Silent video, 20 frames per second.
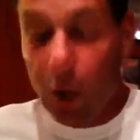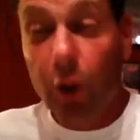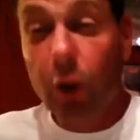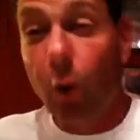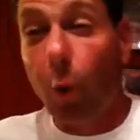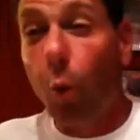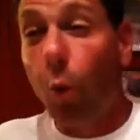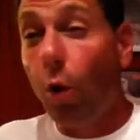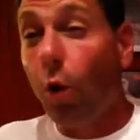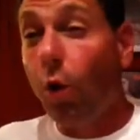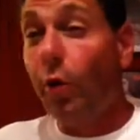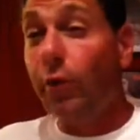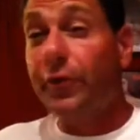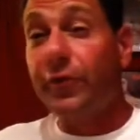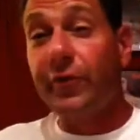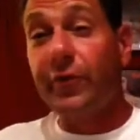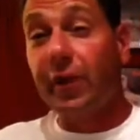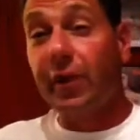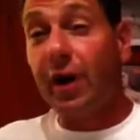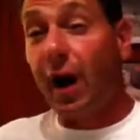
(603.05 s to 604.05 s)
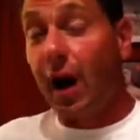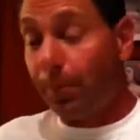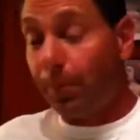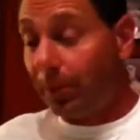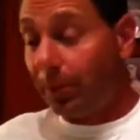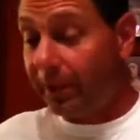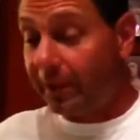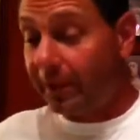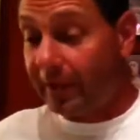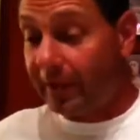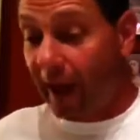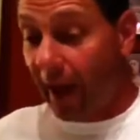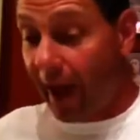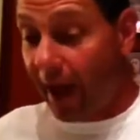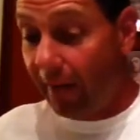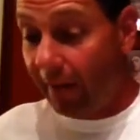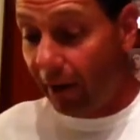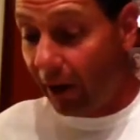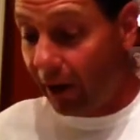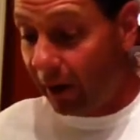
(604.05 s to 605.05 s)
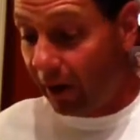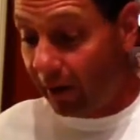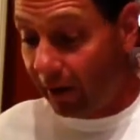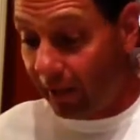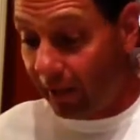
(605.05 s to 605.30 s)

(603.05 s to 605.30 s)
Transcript: the worst couplets ever.